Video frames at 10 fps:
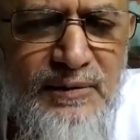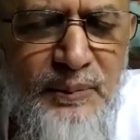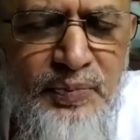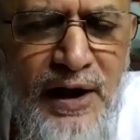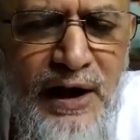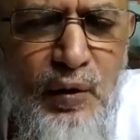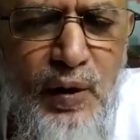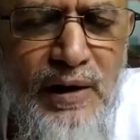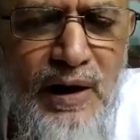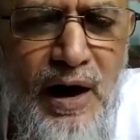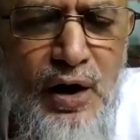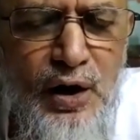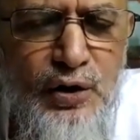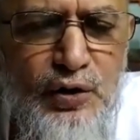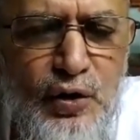And oh Allah,
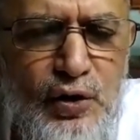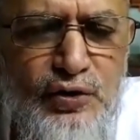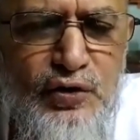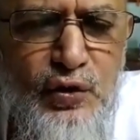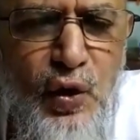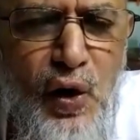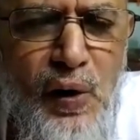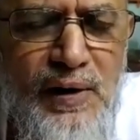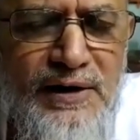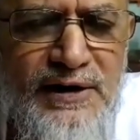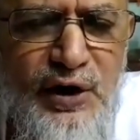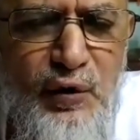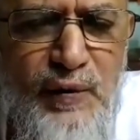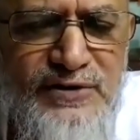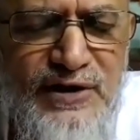those who already
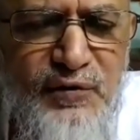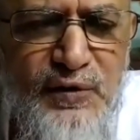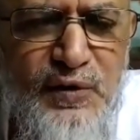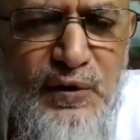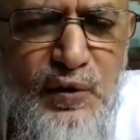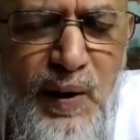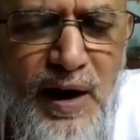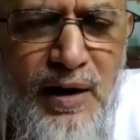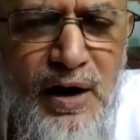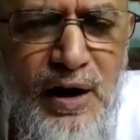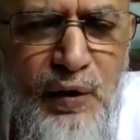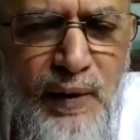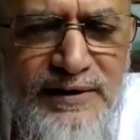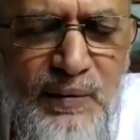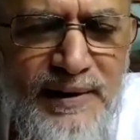requested for the dua,
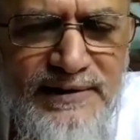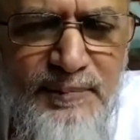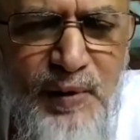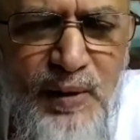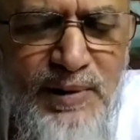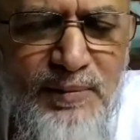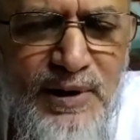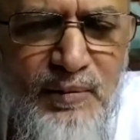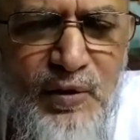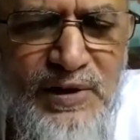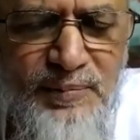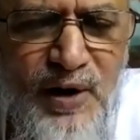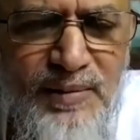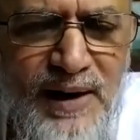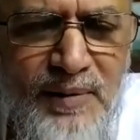whatever the problem, remove the
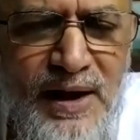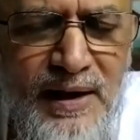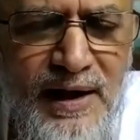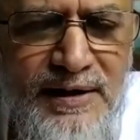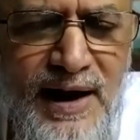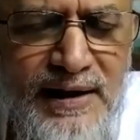problem. And Ya Ilahi